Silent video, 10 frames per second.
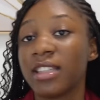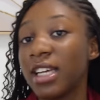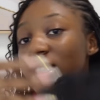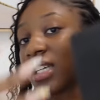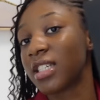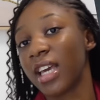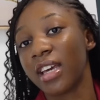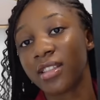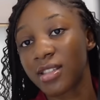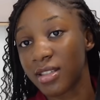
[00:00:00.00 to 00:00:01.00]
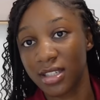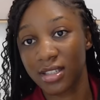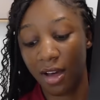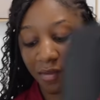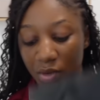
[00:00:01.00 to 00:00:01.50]
let's just get into the
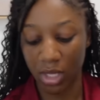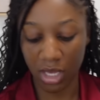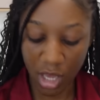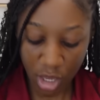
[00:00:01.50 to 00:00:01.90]
stuff okay